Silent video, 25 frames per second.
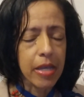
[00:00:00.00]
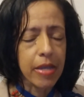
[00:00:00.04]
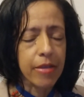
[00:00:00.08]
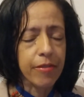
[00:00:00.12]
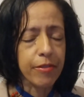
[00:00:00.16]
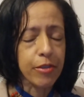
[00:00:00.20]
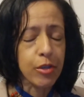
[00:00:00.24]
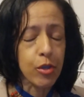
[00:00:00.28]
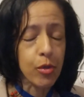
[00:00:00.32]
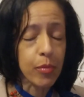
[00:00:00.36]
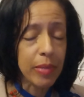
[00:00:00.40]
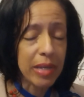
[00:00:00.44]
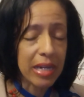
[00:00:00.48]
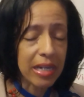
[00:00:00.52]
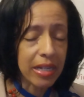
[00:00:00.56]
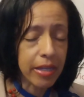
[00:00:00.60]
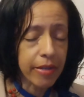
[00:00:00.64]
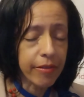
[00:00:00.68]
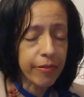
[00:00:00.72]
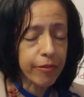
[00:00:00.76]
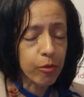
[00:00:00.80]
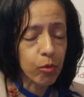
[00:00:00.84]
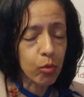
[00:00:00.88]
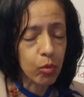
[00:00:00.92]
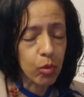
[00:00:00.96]
If you
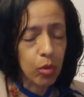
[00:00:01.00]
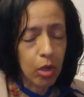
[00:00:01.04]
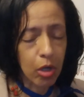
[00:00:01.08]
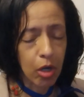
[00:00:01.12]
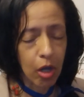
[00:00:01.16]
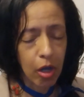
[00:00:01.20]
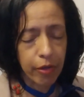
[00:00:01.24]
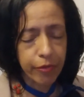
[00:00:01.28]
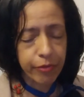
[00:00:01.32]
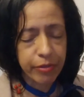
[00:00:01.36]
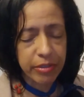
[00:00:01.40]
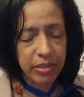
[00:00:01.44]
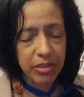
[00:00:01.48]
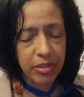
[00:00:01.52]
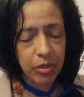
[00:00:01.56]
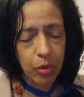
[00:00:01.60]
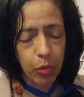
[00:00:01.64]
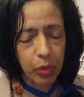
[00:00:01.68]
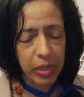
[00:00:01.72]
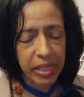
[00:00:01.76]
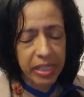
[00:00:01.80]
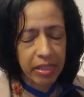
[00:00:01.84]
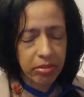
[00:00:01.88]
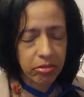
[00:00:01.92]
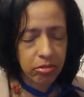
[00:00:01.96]
believe love is a
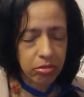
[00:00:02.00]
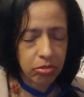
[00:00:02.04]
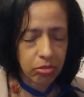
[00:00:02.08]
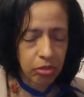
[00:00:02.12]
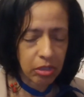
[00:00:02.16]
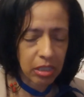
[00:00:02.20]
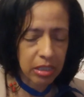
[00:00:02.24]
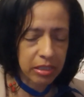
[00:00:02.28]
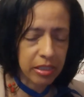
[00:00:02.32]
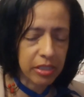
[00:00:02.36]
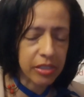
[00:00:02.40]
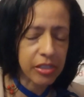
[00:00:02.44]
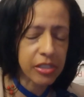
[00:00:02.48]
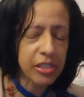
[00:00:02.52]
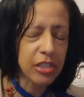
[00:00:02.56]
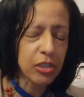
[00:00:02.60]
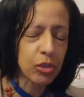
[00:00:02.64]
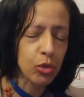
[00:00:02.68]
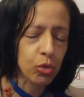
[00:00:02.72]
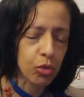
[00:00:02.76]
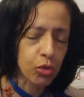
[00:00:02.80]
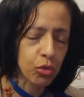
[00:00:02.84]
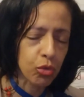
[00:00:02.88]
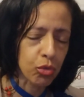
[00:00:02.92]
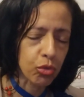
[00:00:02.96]
weak strategy,
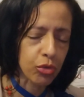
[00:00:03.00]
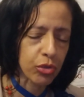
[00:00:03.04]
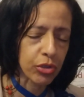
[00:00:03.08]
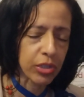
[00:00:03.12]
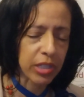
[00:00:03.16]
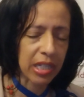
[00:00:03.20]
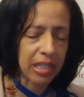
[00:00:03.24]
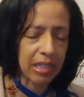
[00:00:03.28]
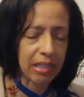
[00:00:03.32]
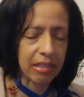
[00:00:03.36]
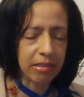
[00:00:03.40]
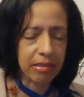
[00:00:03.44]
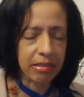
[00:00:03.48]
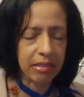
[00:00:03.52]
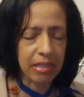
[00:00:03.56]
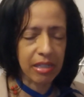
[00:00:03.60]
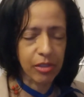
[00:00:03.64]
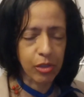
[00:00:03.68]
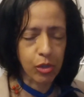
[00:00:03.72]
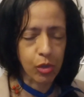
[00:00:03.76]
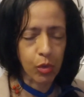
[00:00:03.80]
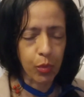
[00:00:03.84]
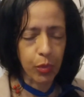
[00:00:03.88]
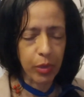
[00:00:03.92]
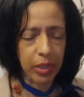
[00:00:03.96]
do you realize
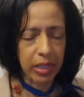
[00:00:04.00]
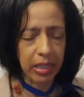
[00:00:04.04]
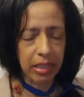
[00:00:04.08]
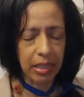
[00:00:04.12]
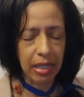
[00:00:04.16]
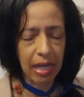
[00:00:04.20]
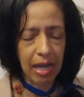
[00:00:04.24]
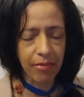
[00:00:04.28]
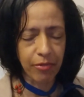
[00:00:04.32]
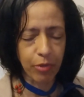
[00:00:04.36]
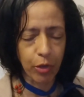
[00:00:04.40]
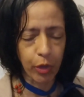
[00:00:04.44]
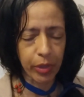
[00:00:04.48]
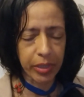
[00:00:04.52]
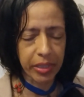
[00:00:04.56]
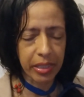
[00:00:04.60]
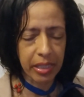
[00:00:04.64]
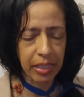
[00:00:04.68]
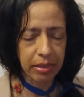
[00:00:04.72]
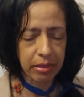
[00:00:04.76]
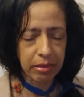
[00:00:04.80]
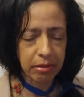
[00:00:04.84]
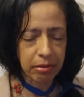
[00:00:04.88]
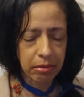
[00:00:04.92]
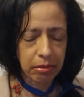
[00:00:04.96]
that you will avoid
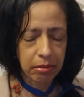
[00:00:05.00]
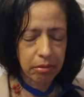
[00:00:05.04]
it?